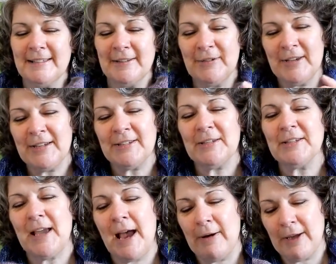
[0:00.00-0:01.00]
So this
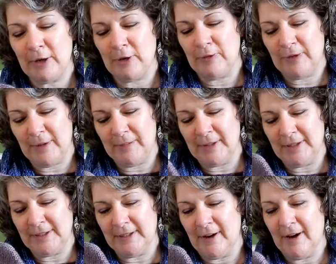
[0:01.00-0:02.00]
is how I goofed up
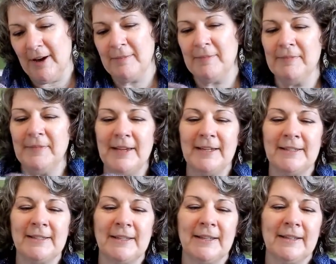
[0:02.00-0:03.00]
this time,
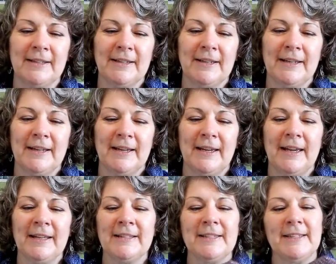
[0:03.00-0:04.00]
is
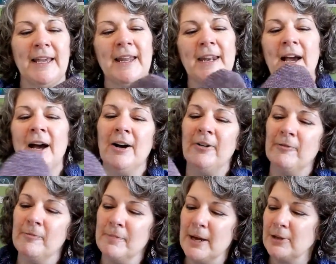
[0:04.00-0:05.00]
instead
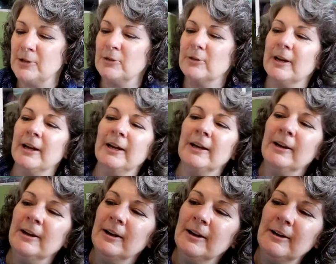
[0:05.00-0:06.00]
of
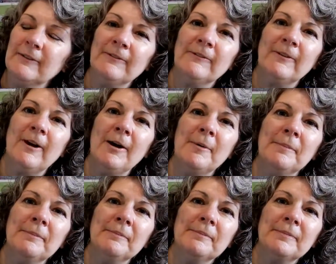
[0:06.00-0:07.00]
measuring
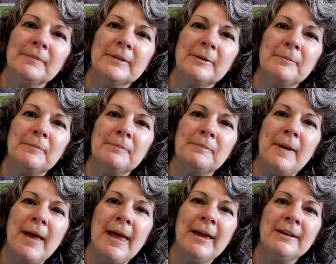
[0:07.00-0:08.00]
from the
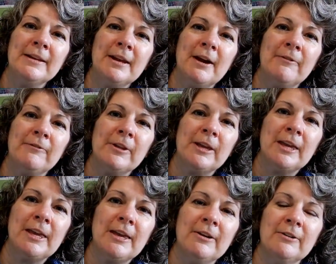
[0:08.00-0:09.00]
end of the
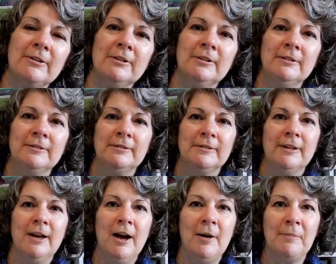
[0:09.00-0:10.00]
heel
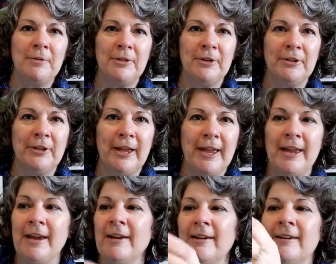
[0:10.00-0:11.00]
up the
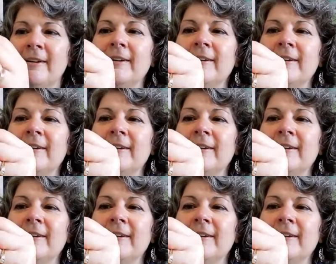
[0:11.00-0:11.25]
leg,